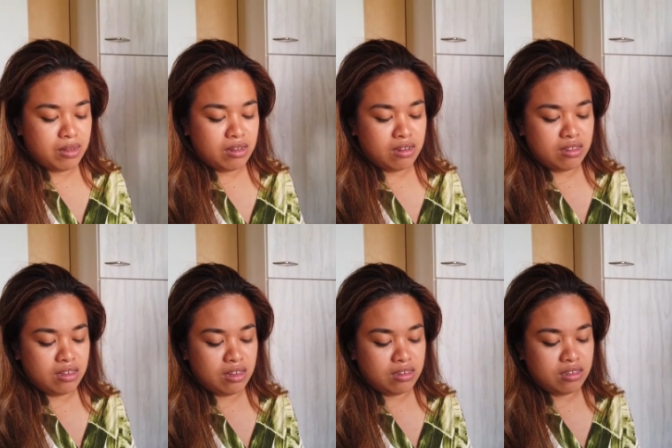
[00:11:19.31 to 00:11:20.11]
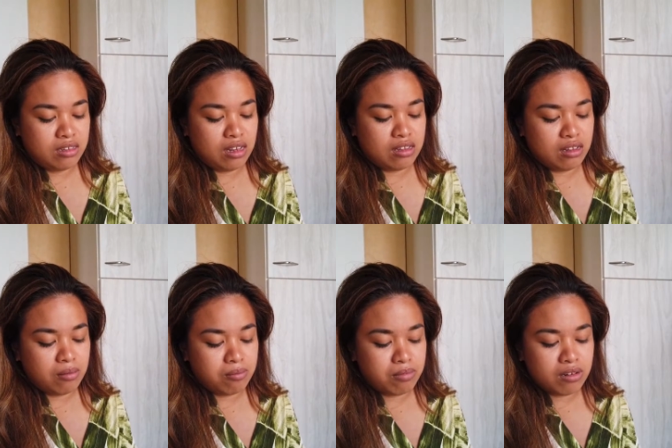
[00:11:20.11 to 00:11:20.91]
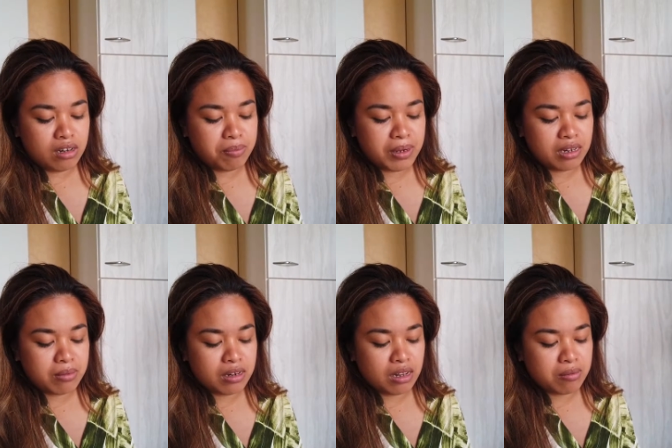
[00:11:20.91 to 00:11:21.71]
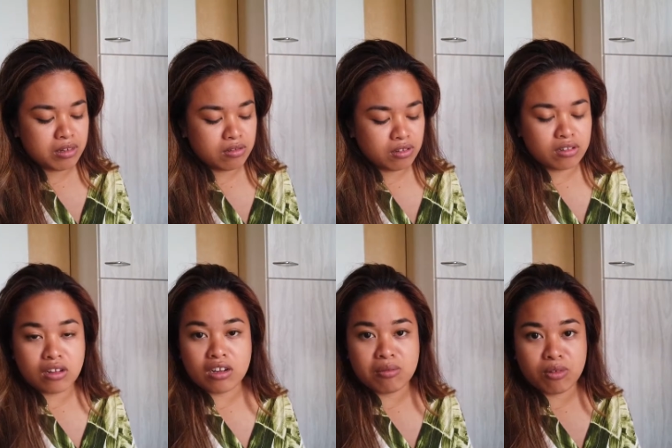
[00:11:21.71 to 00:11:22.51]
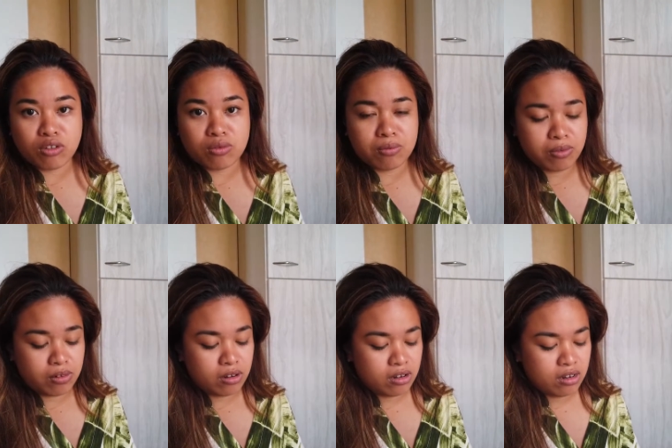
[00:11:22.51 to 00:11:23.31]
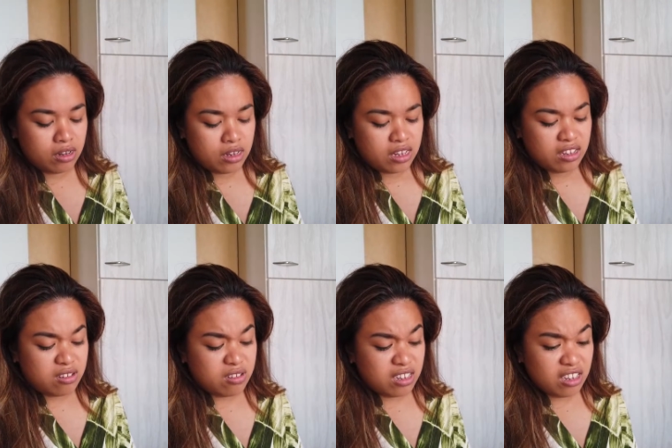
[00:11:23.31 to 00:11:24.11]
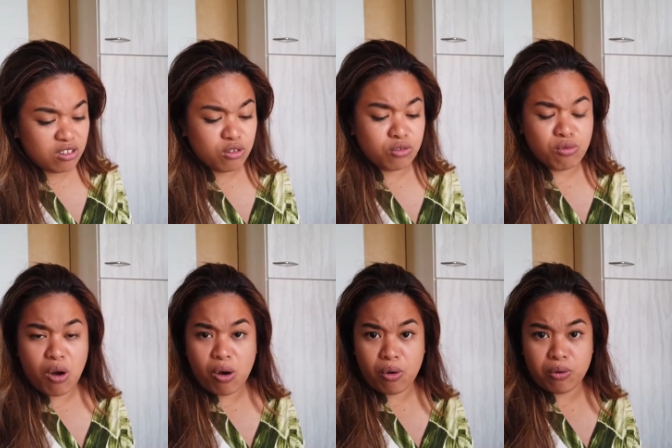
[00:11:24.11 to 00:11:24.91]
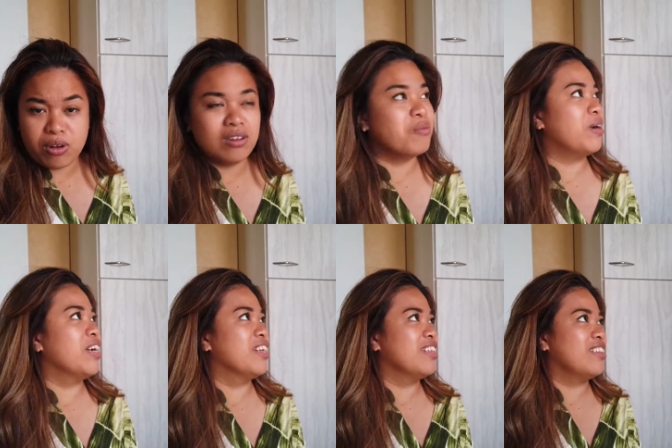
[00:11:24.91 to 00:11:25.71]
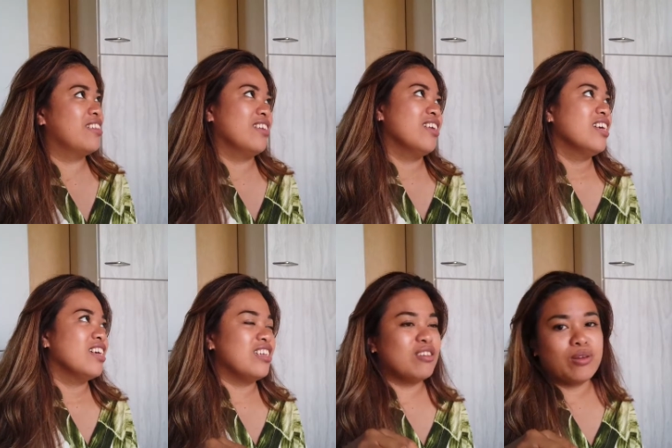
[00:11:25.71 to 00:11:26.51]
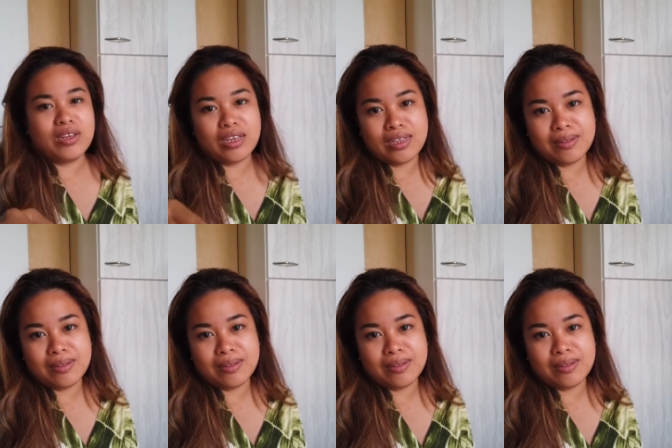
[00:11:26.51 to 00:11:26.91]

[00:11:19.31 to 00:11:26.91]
Bad, yes. And binili pa naman namin yung shiitake mushroom for 3 euro. But it's okay.